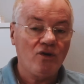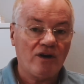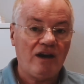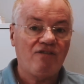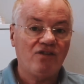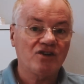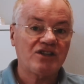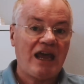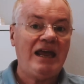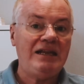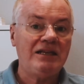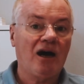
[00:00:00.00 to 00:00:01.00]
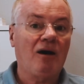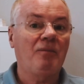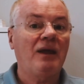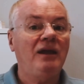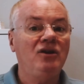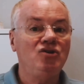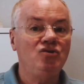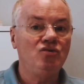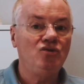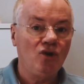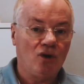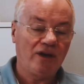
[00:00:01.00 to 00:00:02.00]
your efforts end up in you
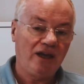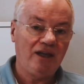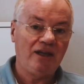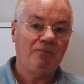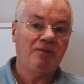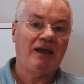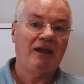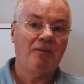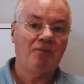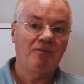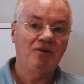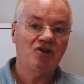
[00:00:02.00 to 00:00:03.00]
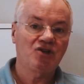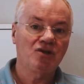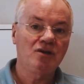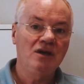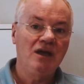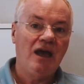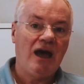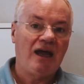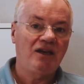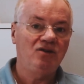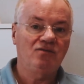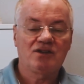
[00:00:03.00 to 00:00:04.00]
not gaining planning permission,
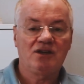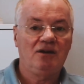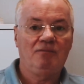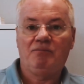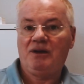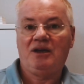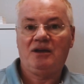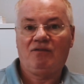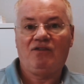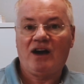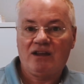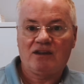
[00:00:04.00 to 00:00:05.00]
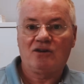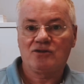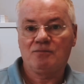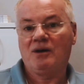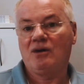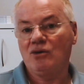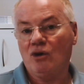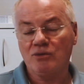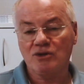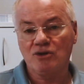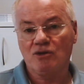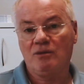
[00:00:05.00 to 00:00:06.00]
and you say paid a £5,000
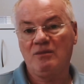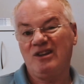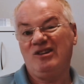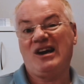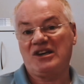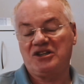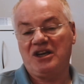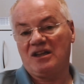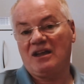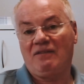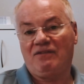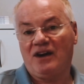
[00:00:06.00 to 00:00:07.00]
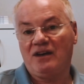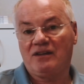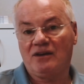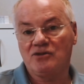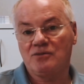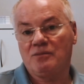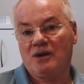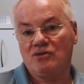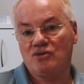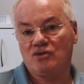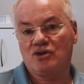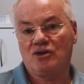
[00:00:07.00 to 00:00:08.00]
option agreement, you actually get that
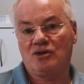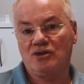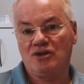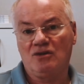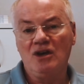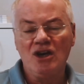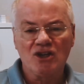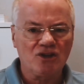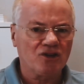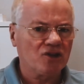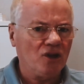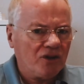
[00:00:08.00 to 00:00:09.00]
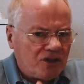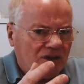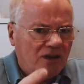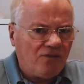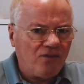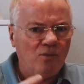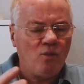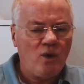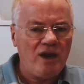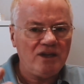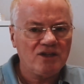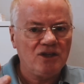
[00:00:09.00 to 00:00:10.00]
£5,000 returned to you. So there's lots of different
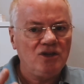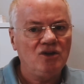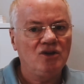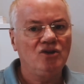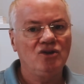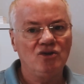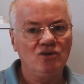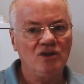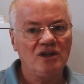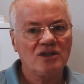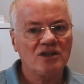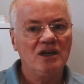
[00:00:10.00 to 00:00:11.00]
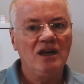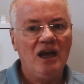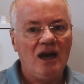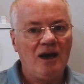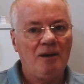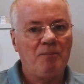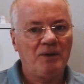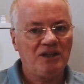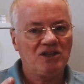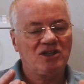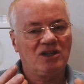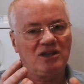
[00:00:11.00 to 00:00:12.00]
ways that you can do this, but
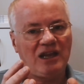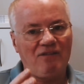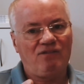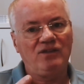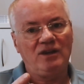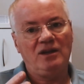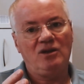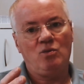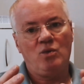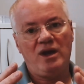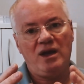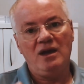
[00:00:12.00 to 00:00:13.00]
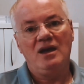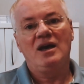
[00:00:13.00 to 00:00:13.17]
it's definitely the way